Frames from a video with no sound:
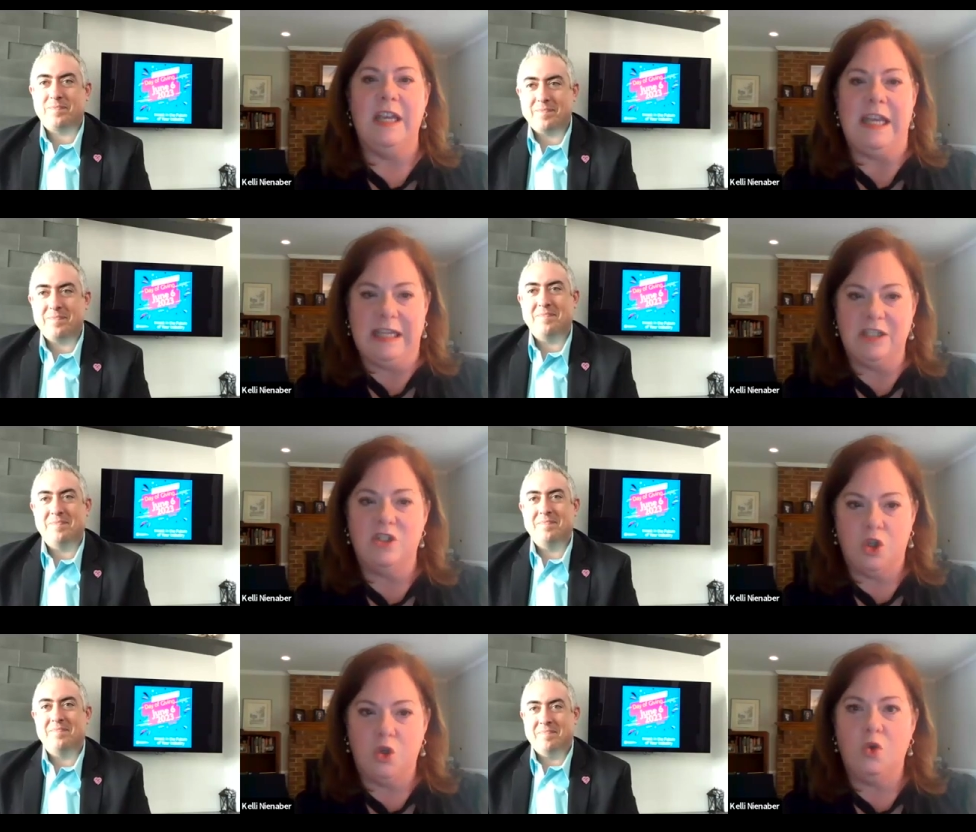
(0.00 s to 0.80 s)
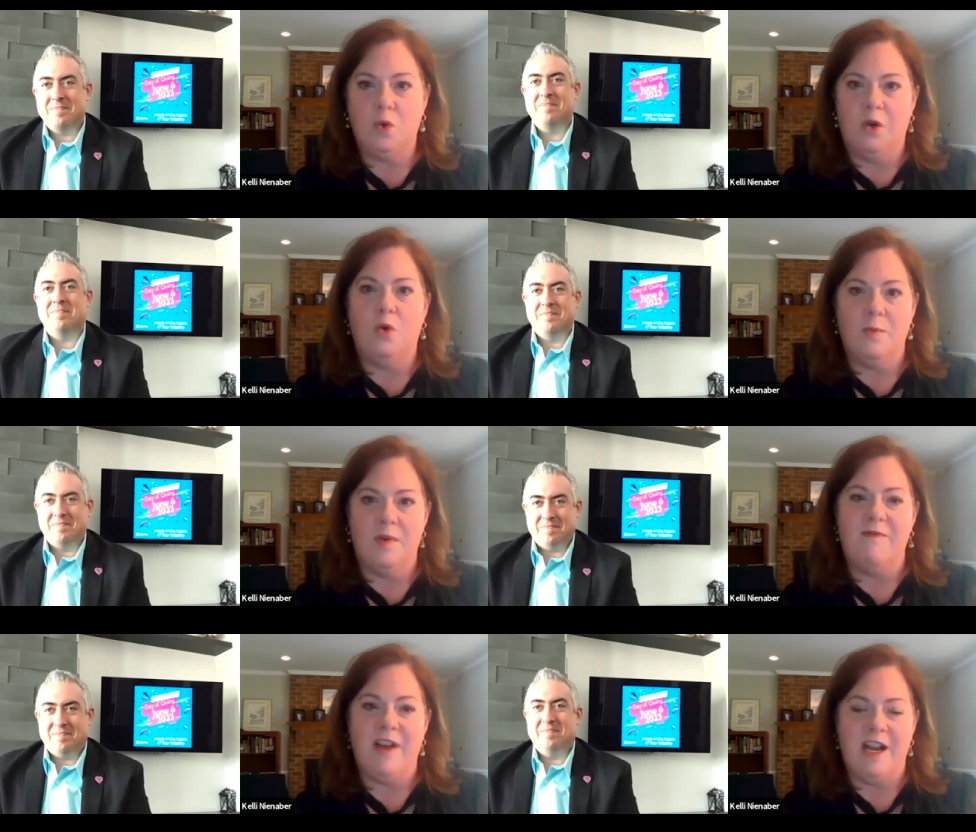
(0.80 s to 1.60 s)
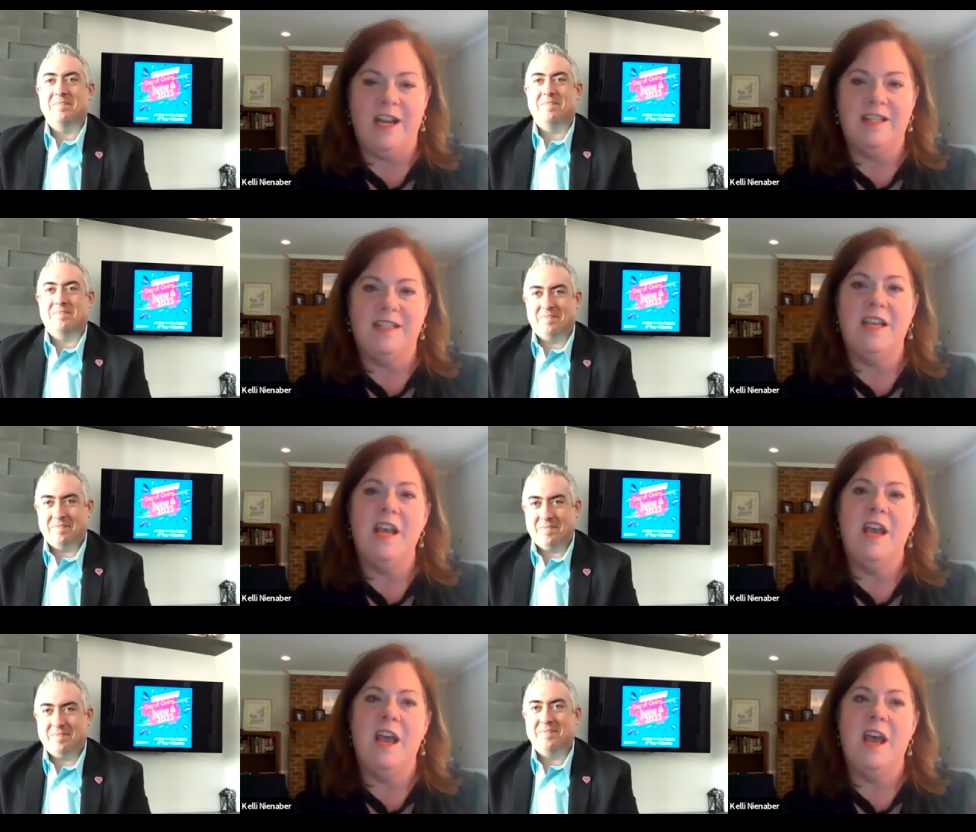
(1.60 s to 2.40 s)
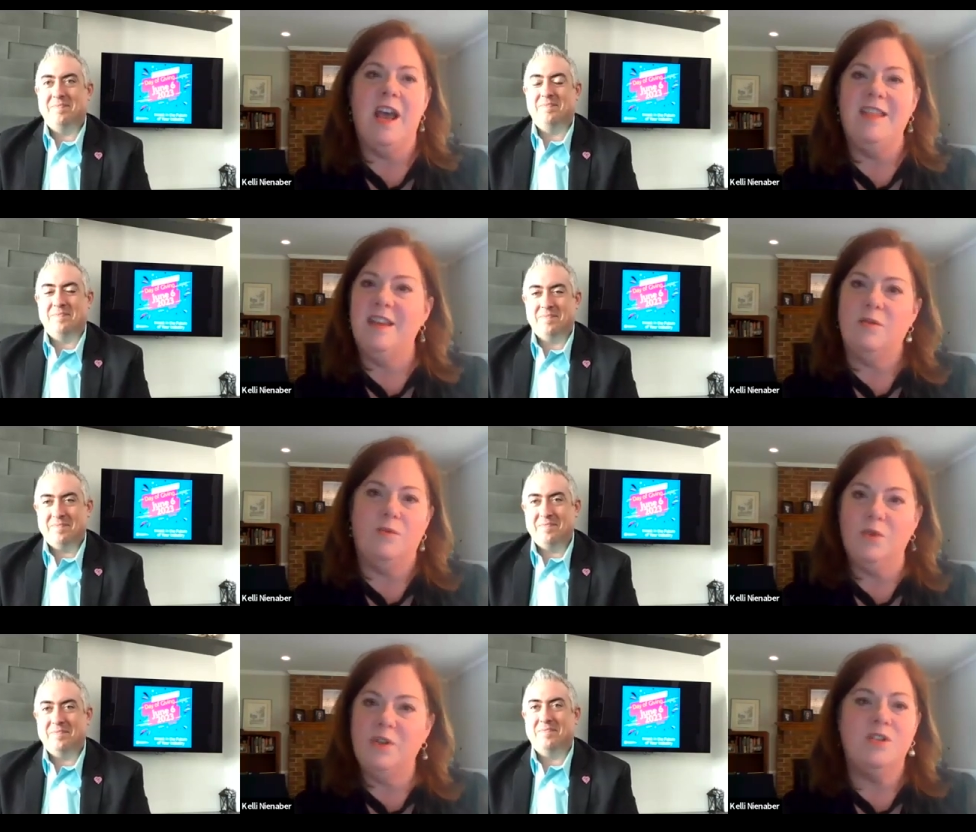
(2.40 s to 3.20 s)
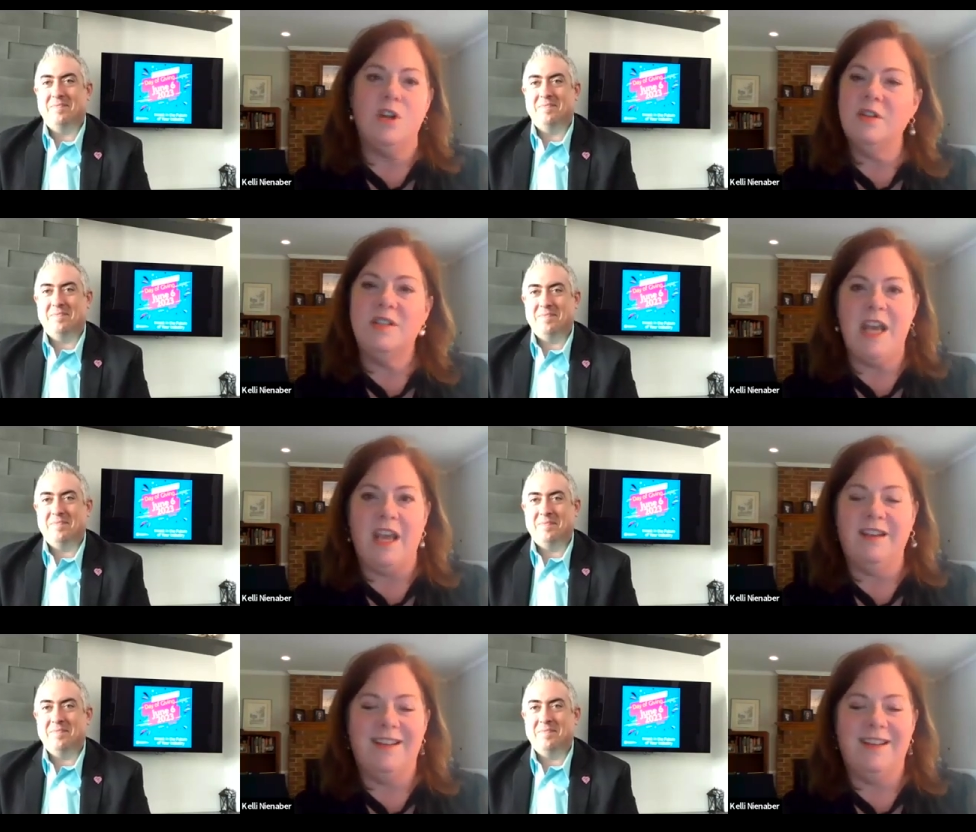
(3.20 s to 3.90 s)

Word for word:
Speaker 1: into equipment finance. And then we just all stay.